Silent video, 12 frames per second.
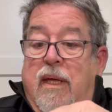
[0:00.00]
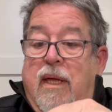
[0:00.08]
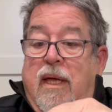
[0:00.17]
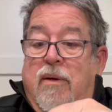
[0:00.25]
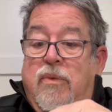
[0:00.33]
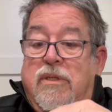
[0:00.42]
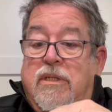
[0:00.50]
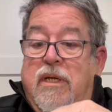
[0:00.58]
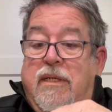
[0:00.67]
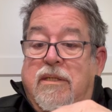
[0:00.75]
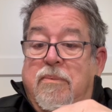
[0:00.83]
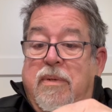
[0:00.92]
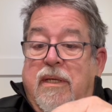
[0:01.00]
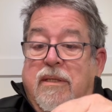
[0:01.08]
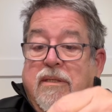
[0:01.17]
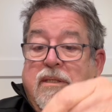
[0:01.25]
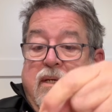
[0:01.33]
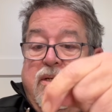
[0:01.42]
And what's nice about
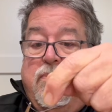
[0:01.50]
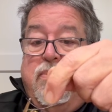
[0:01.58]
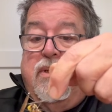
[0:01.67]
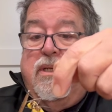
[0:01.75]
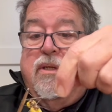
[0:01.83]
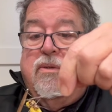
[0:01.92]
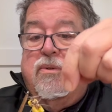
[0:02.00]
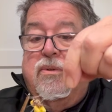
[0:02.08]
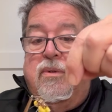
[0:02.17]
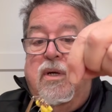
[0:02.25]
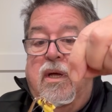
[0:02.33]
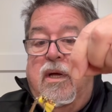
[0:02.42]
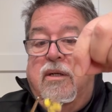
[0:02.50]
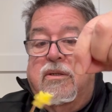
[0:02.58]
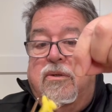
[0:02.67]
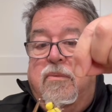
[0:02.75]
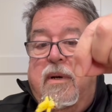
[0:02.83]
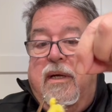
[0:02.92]
this, then you pull it through
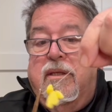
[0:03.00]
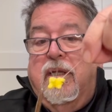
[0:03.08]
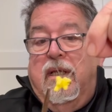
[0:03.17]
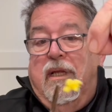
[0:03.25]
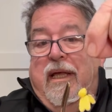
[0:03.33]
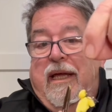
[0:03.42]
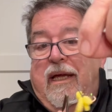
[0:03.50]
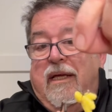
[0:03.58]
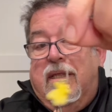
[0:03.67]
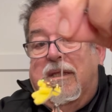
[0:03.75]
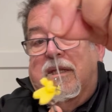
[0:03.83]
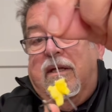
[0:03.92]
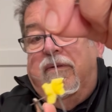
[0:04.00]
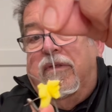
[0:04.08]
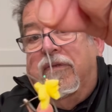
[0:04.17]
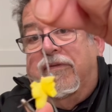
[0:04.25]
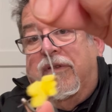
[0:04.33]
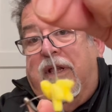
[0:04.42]
to about the length of
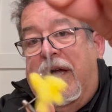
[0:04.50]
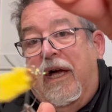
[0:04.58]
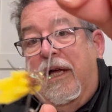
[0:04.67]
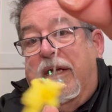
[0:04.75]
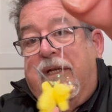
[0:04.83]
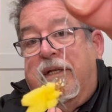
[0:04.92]
the fly.